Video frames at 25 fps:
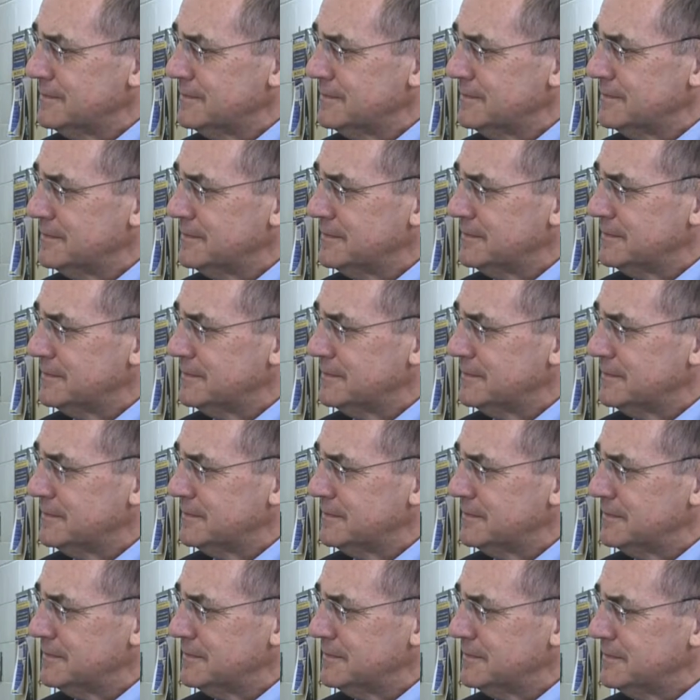
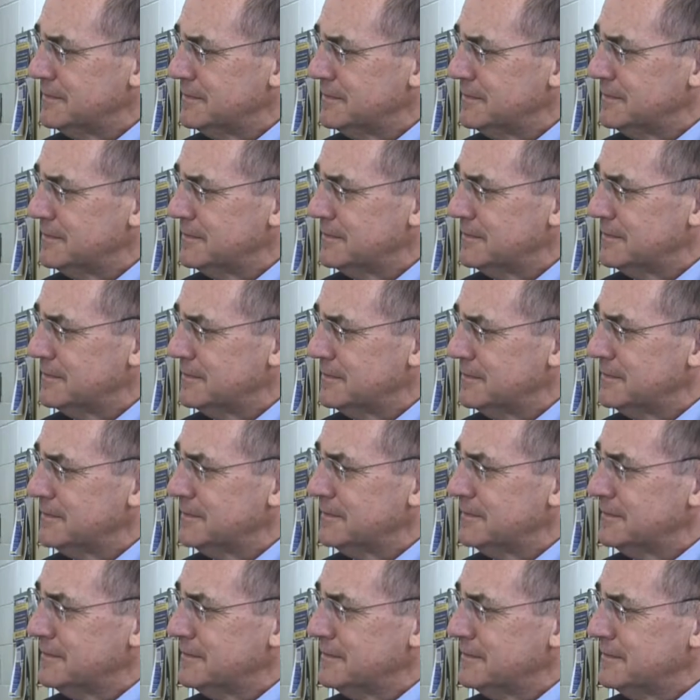
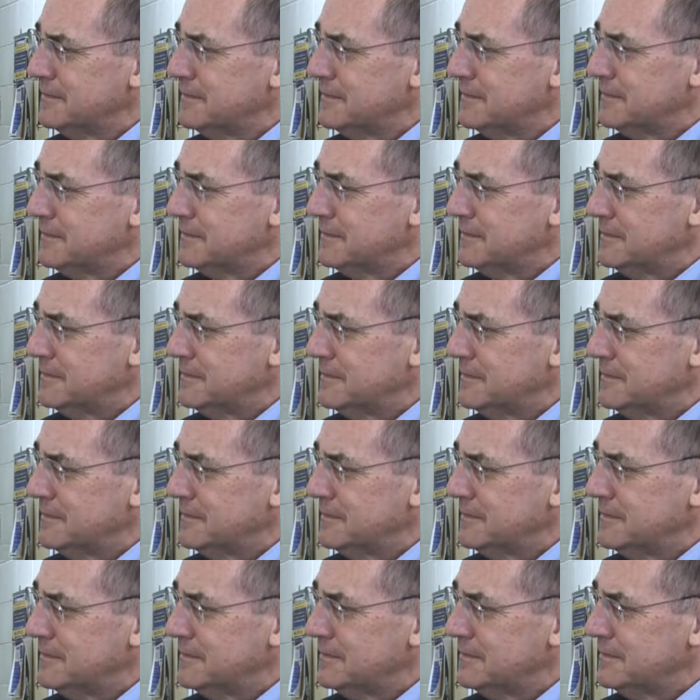
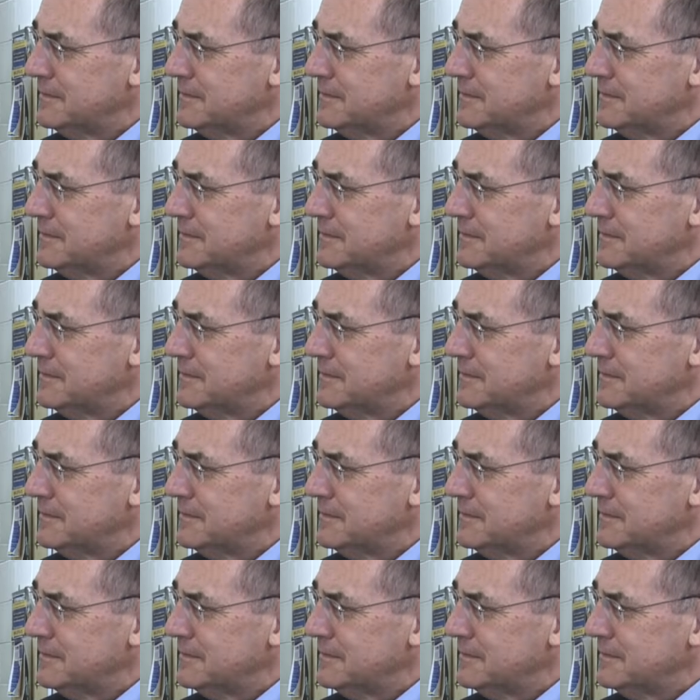(silent)